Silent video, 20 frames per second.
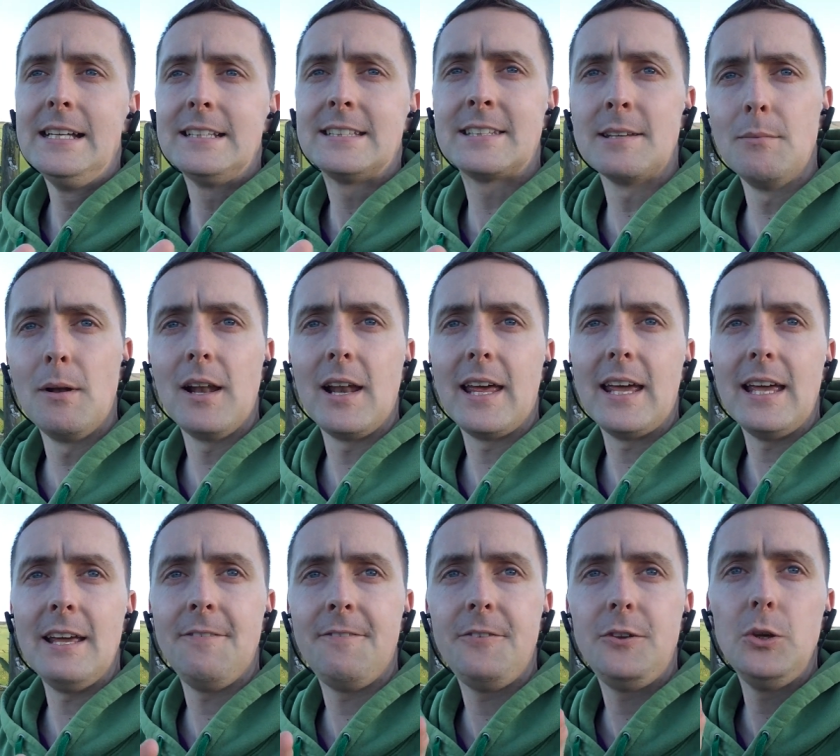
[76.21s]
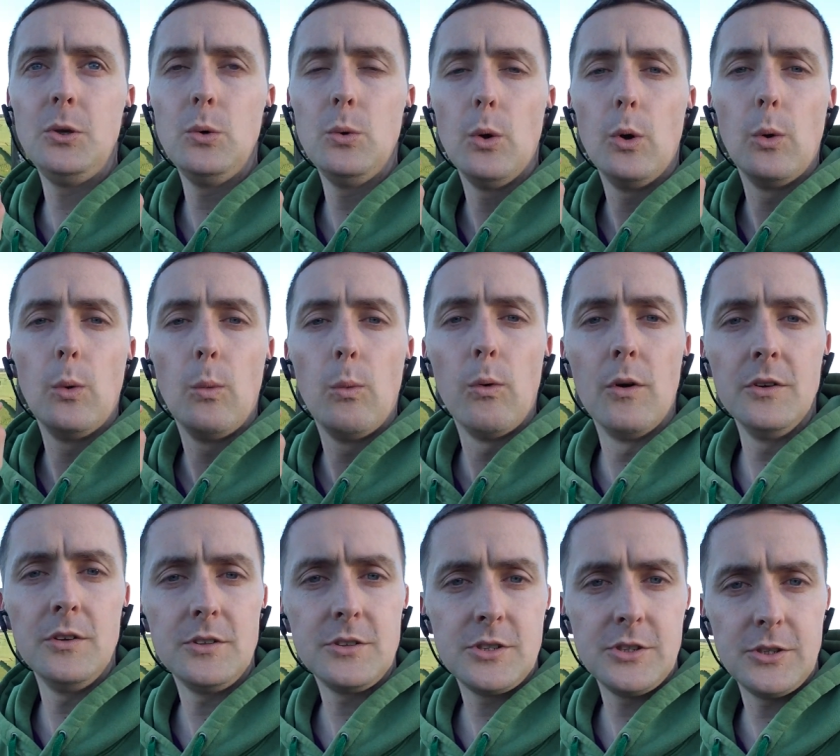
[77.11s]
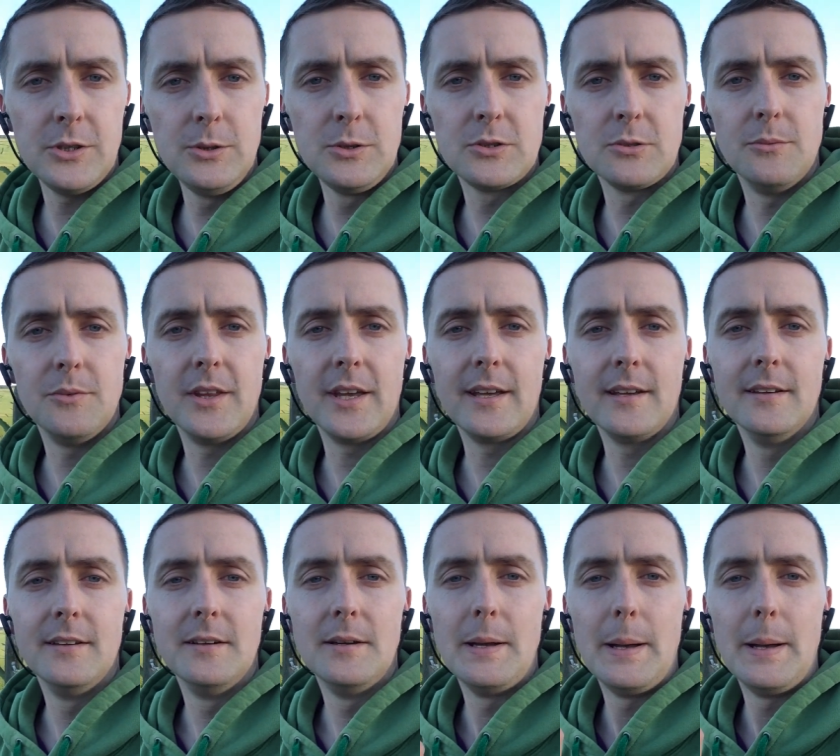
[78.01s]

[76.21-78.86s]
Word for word: Similarly, if you want to do something